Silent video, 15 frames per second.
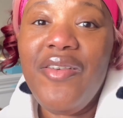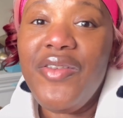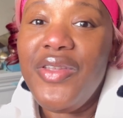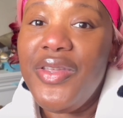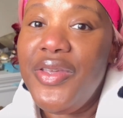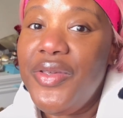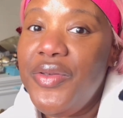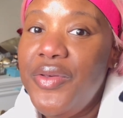
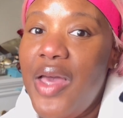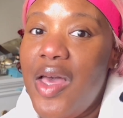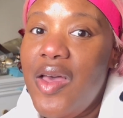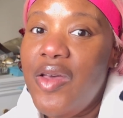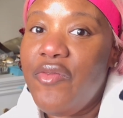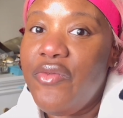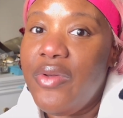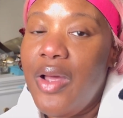You
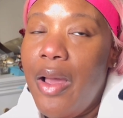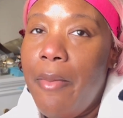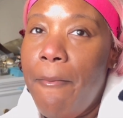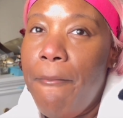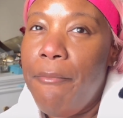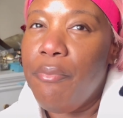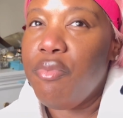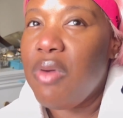have
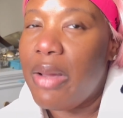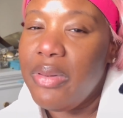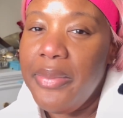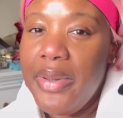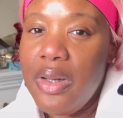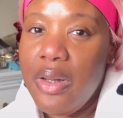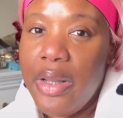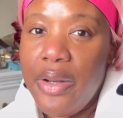probably been
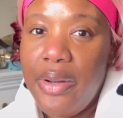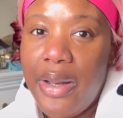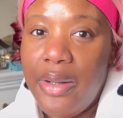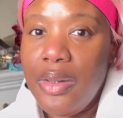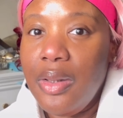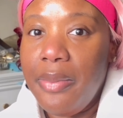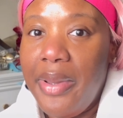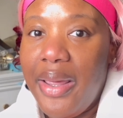on the internet a
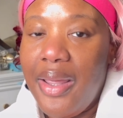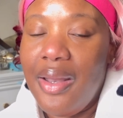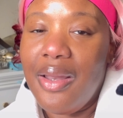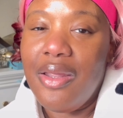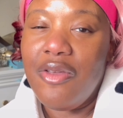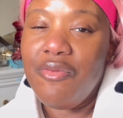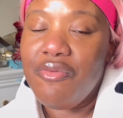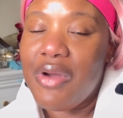little bit
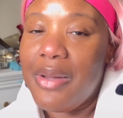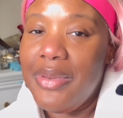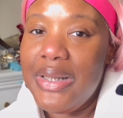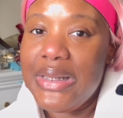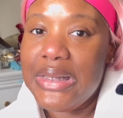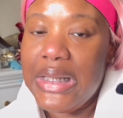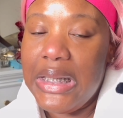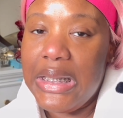and you've probably
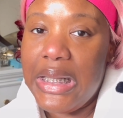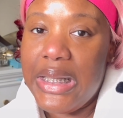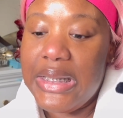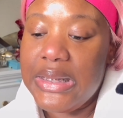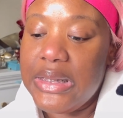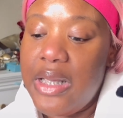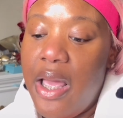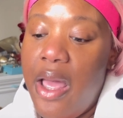seen
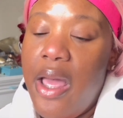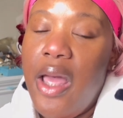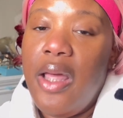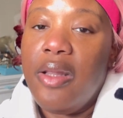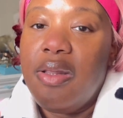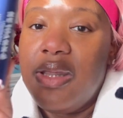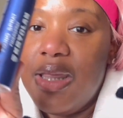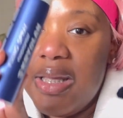
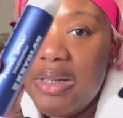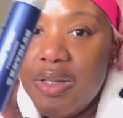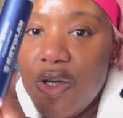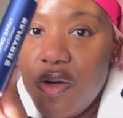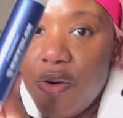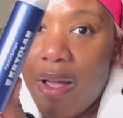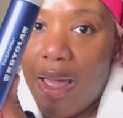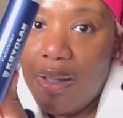this
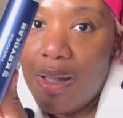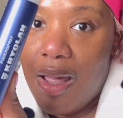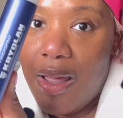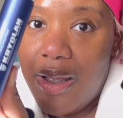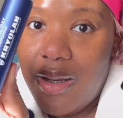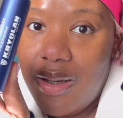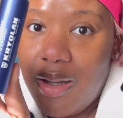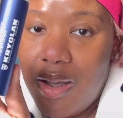
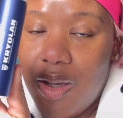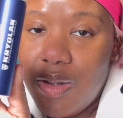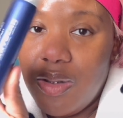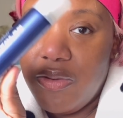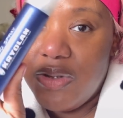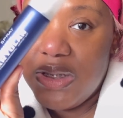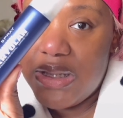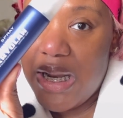Krylon
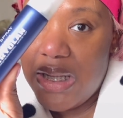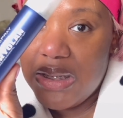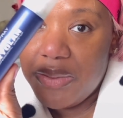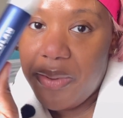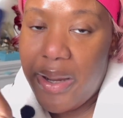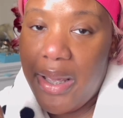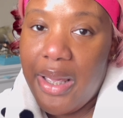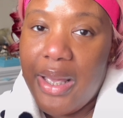setting
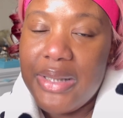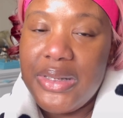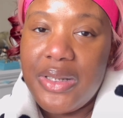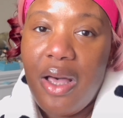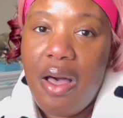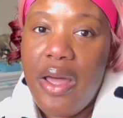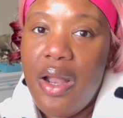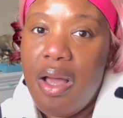spray. I
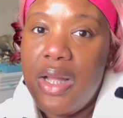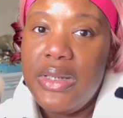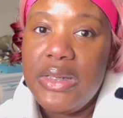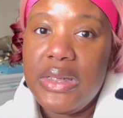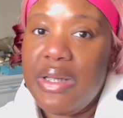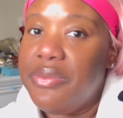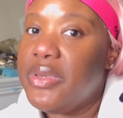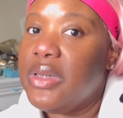saw it on
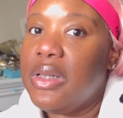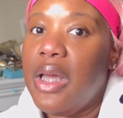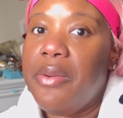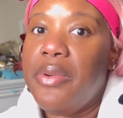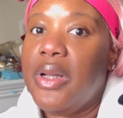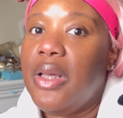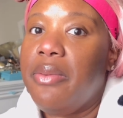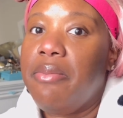some
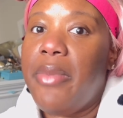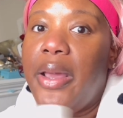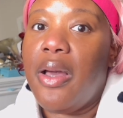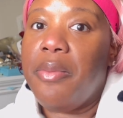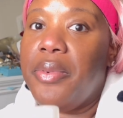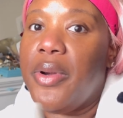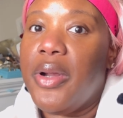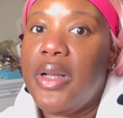celebrity makeup
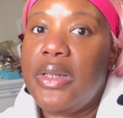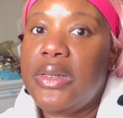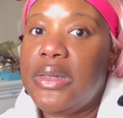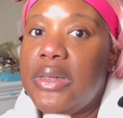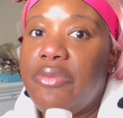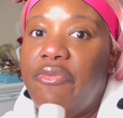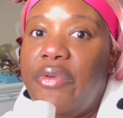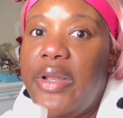artist
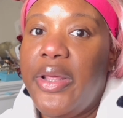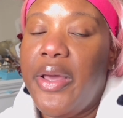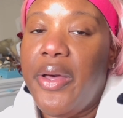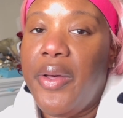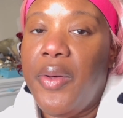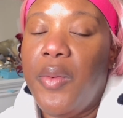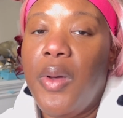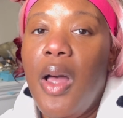
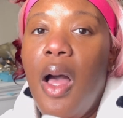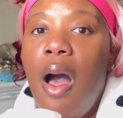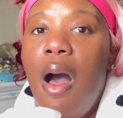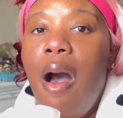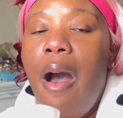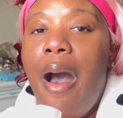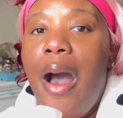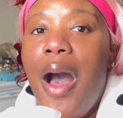video,
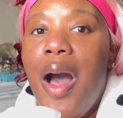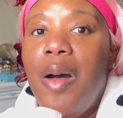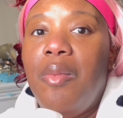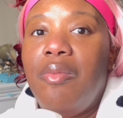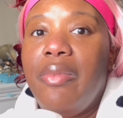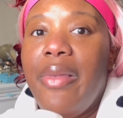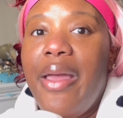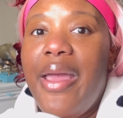
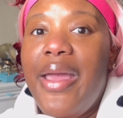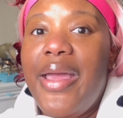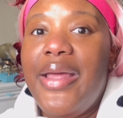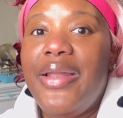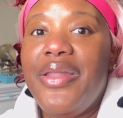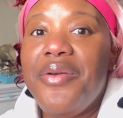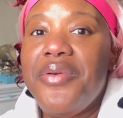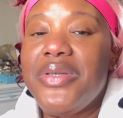
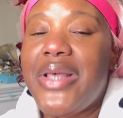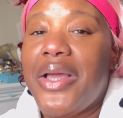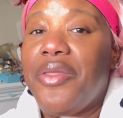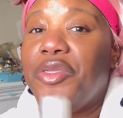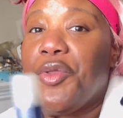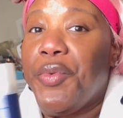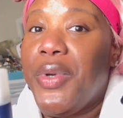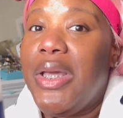and there was like
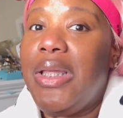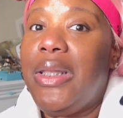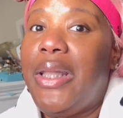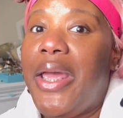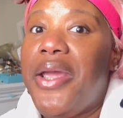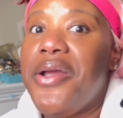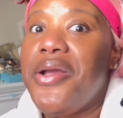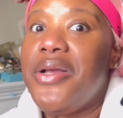3
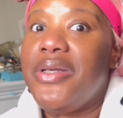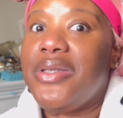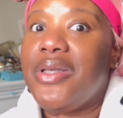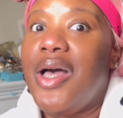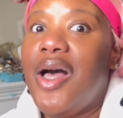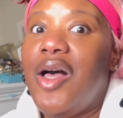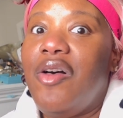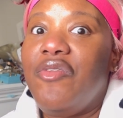layers
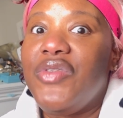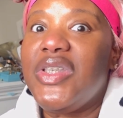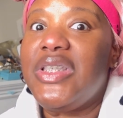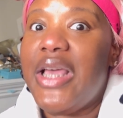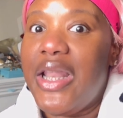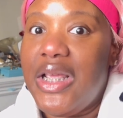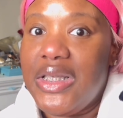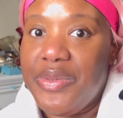of
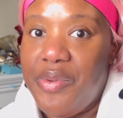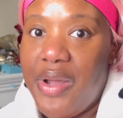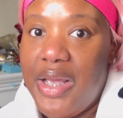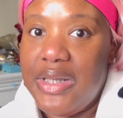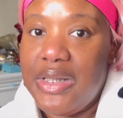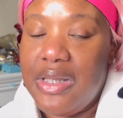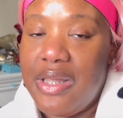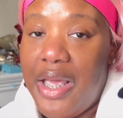setting
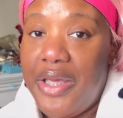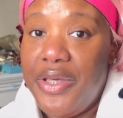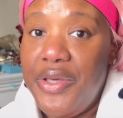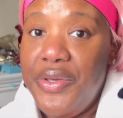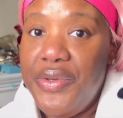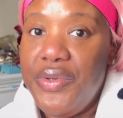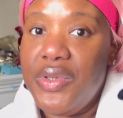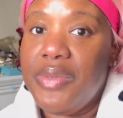sprays that they
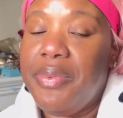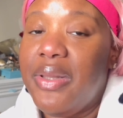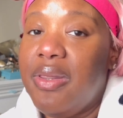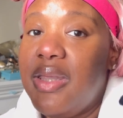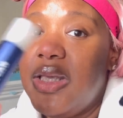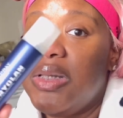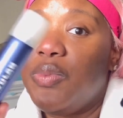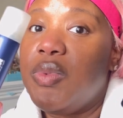use, but
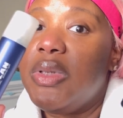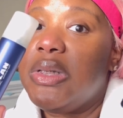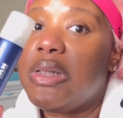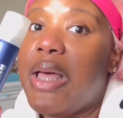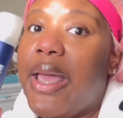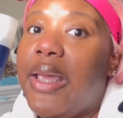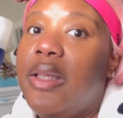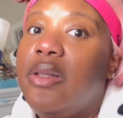this was
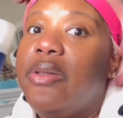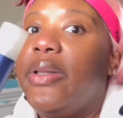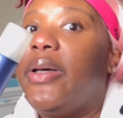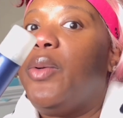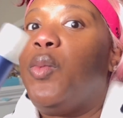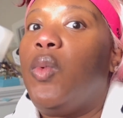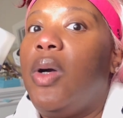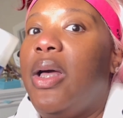like the
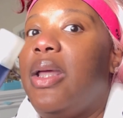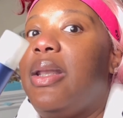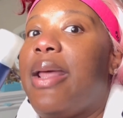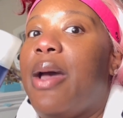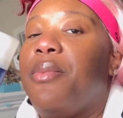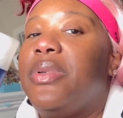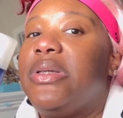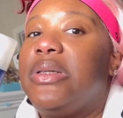one
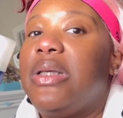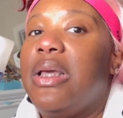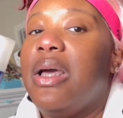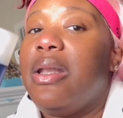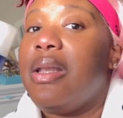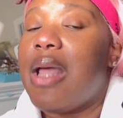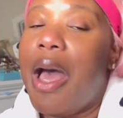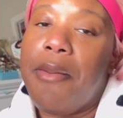that was the
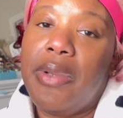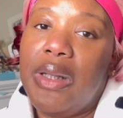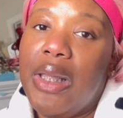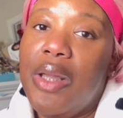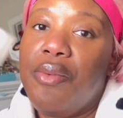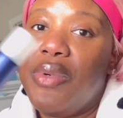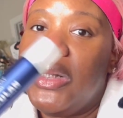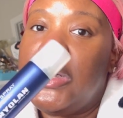anomaly,
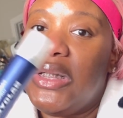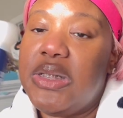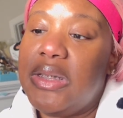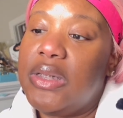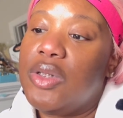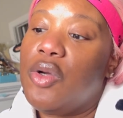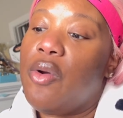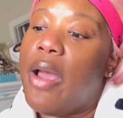which is this
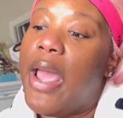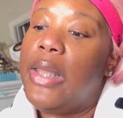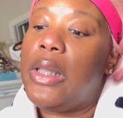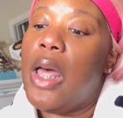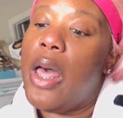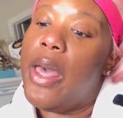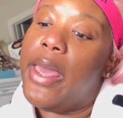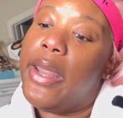
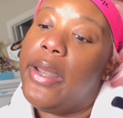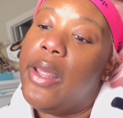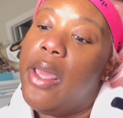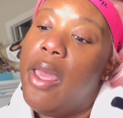Krylon